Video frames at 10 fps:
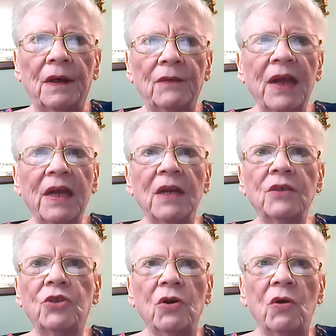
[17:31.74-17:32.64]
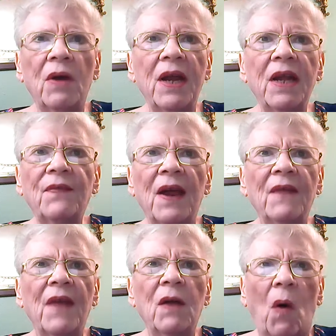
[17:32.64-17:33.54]
They can do anything
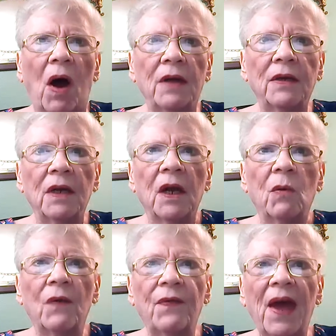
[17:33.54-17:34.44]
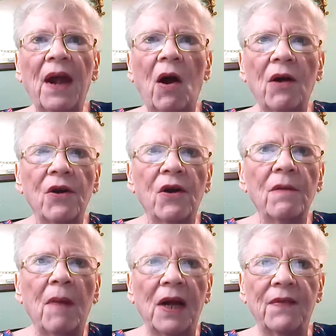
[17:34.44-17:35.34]
they want with that hard-earned
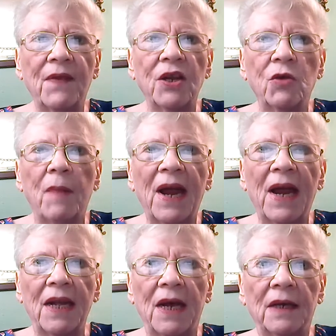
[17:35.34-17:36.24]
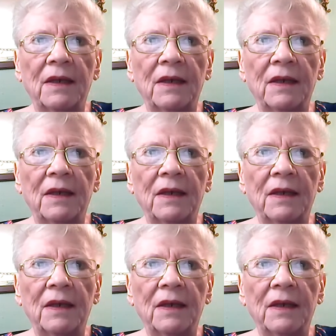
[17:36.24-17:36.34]
money that you made.